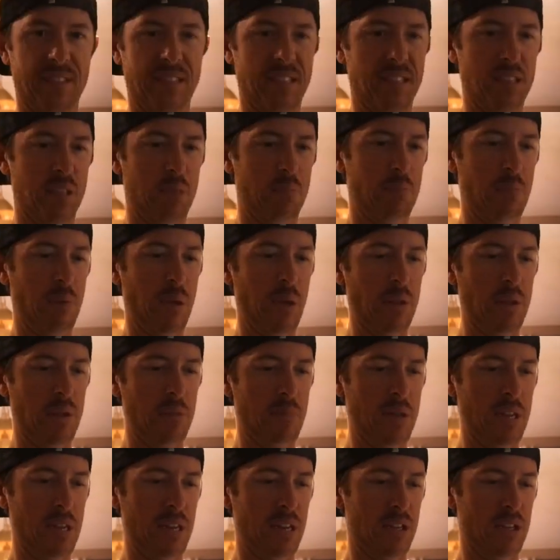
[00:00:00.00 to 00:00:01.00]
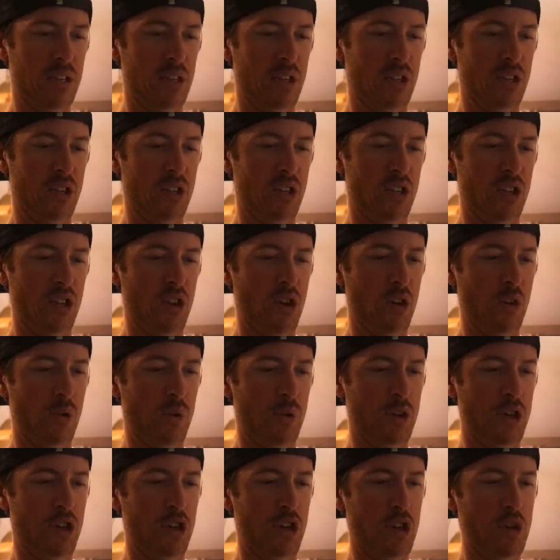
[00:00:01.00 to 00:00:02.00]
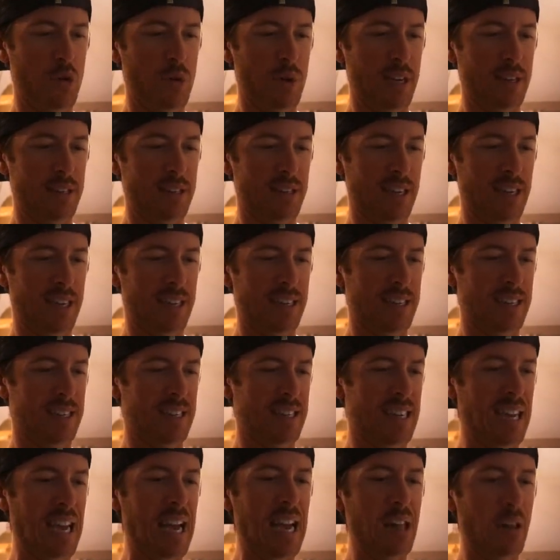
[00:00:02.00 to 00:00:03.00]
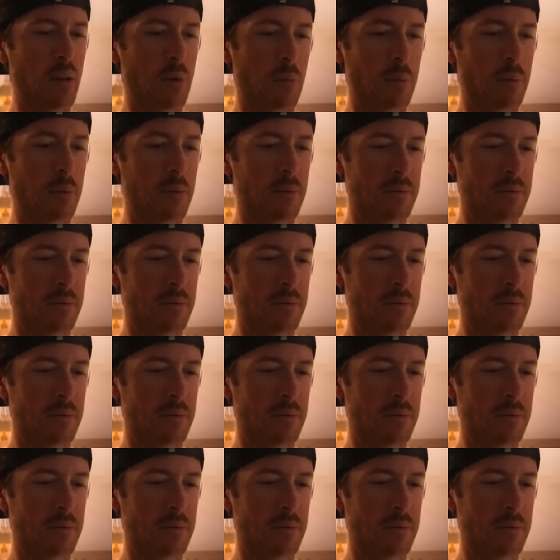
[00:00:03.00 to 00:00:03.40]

This belly meat is so chewy, it's like a scallop.